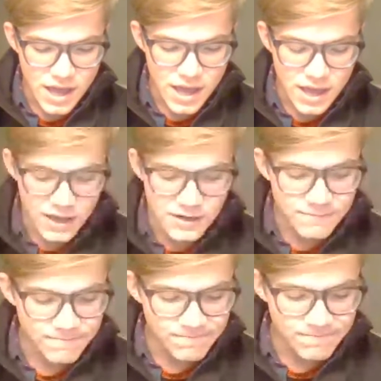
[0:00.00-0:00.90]
And
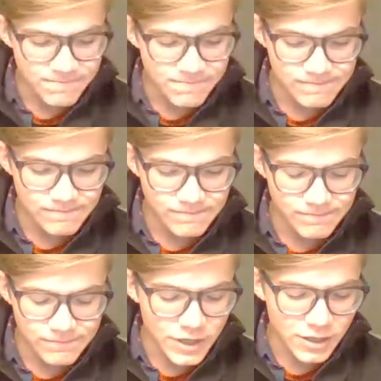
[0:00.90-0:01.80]

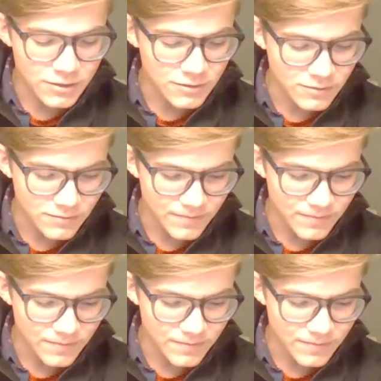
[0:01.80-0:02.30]
I